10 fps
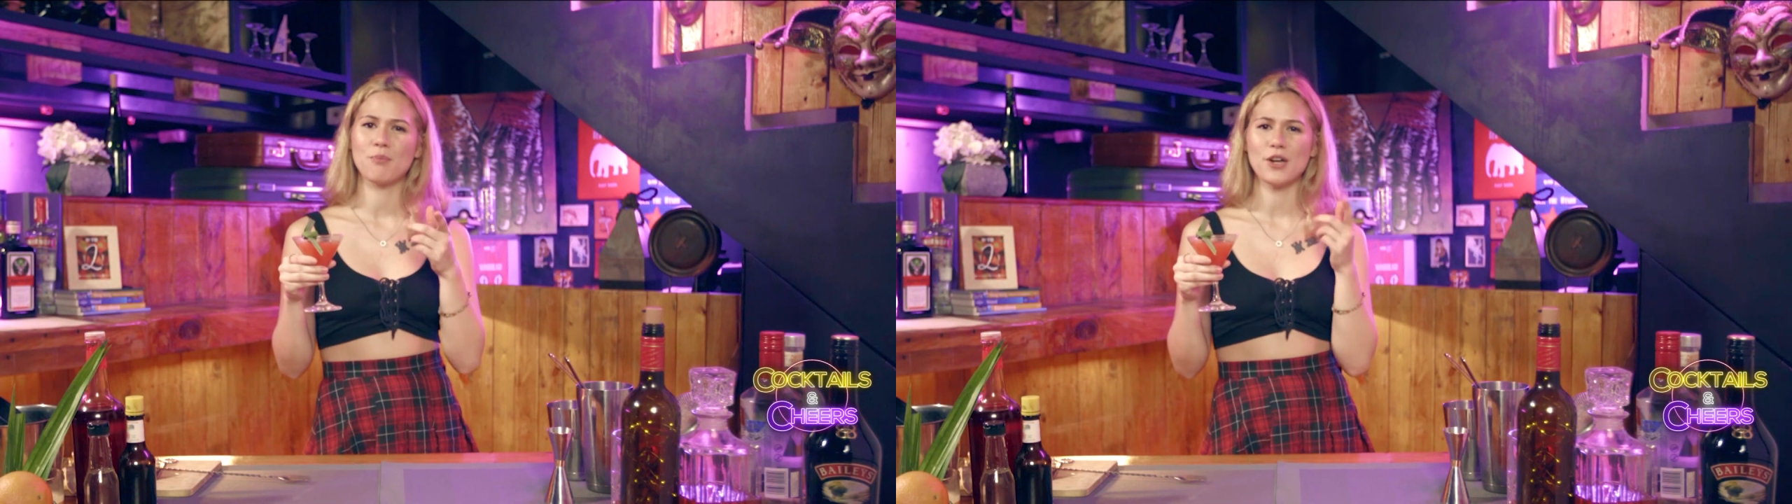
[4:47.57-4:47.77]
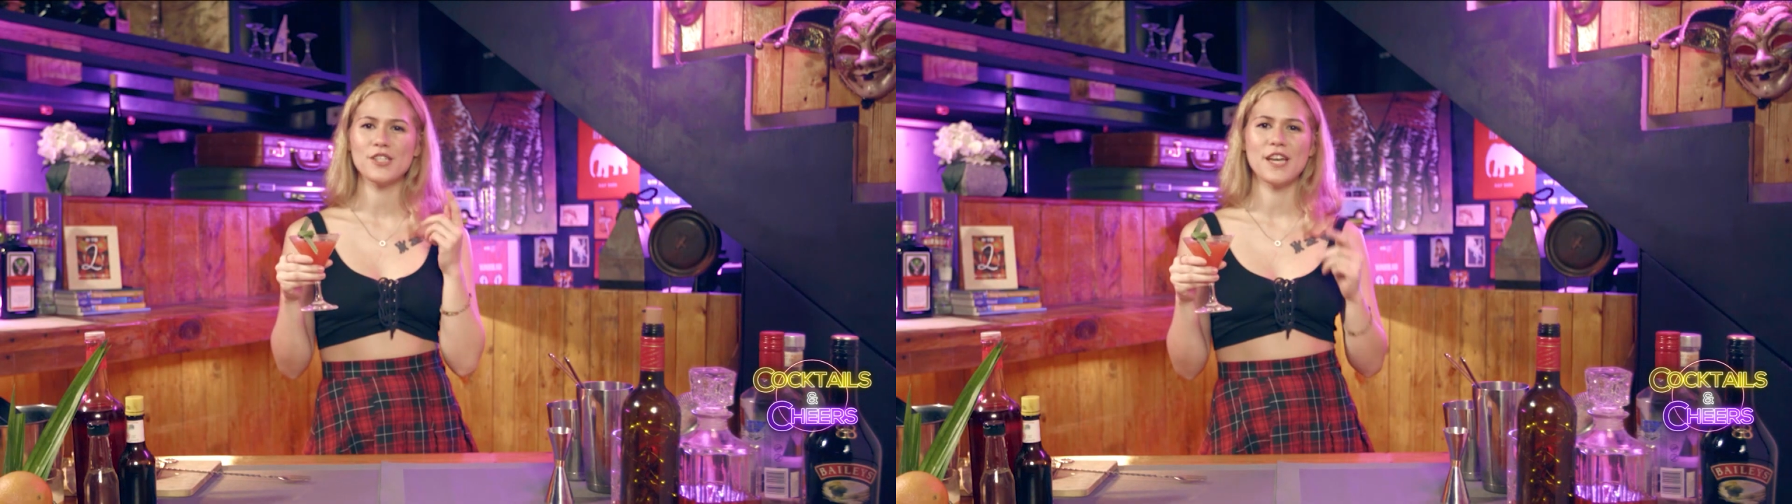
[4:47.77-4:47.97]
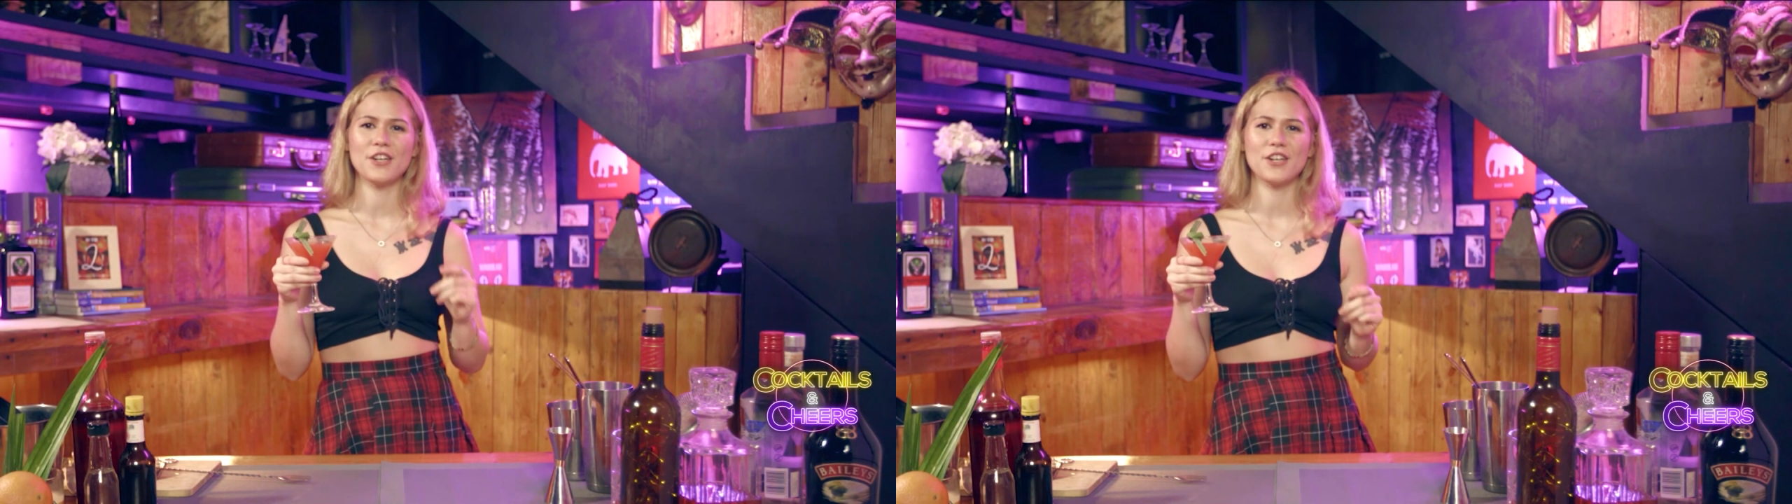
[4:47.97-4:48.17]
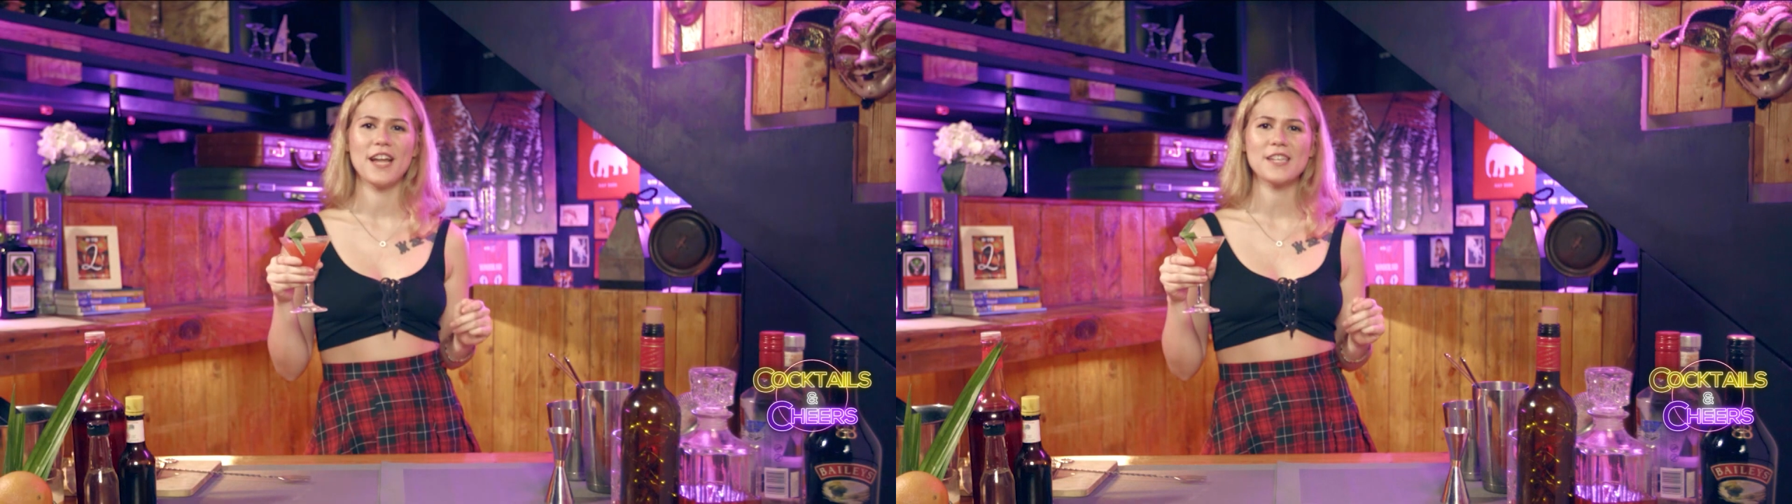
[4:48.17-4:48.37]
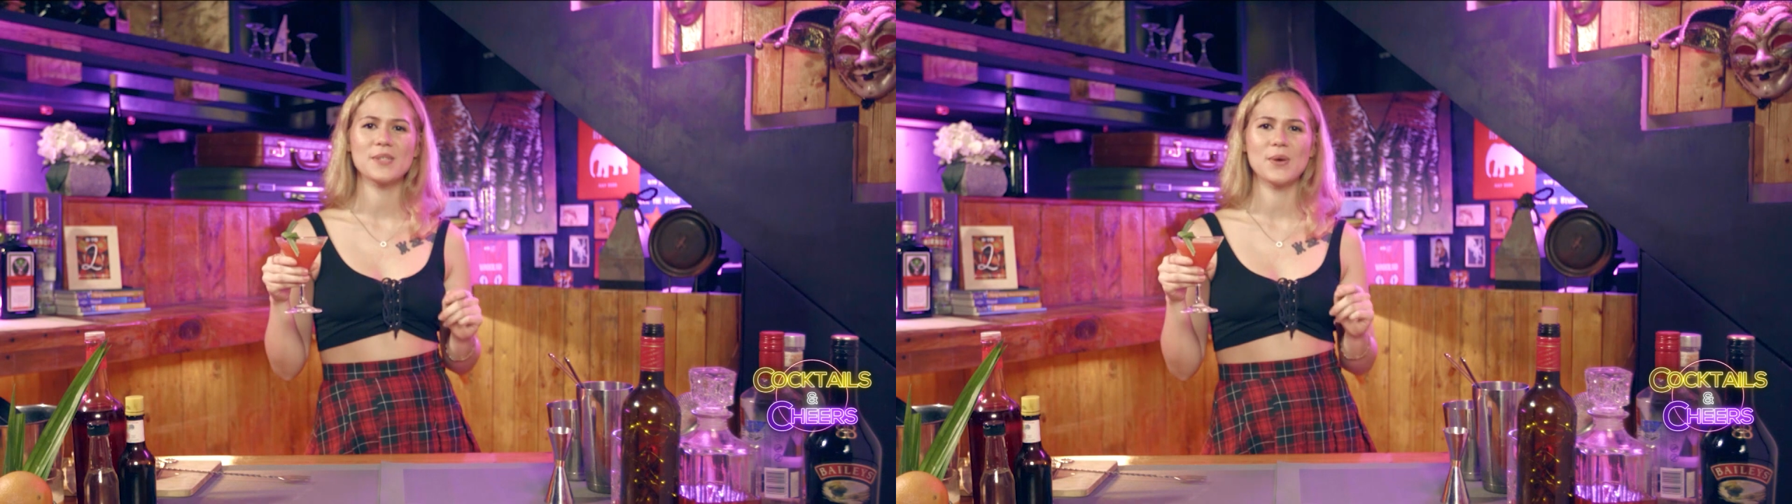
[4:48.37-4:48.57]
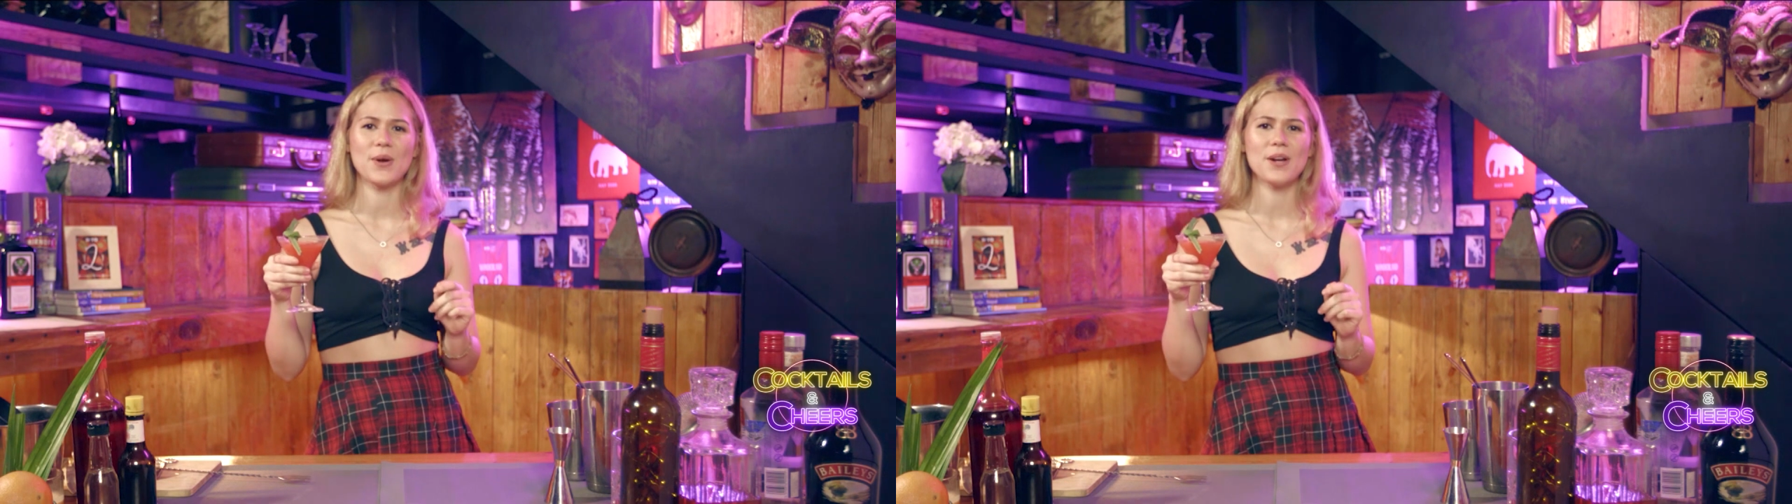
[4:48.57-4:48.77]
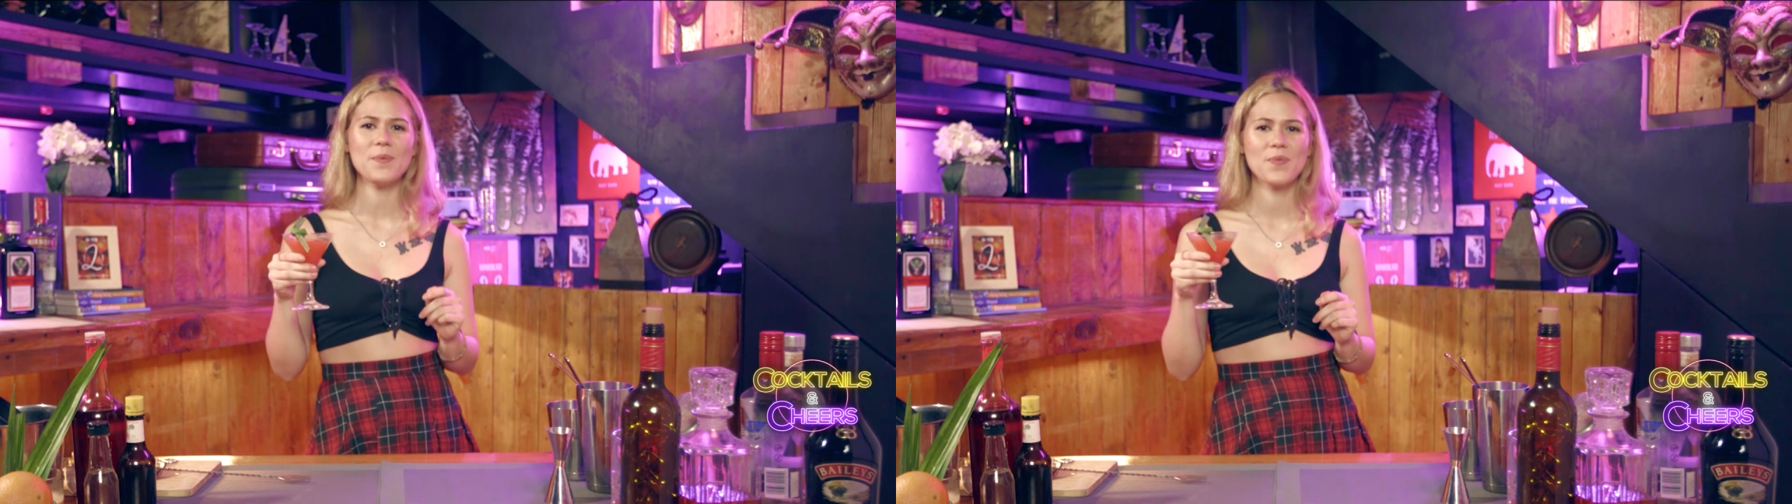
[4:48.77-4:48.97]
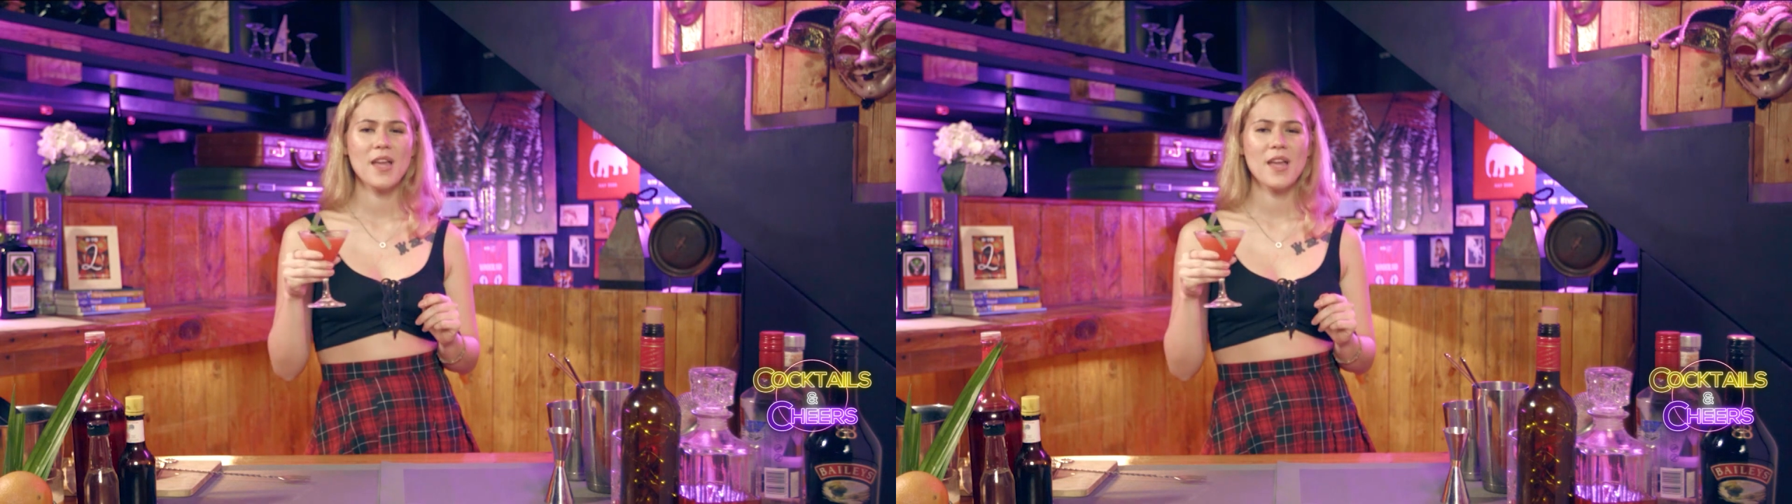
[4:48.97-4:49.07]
bartender next door.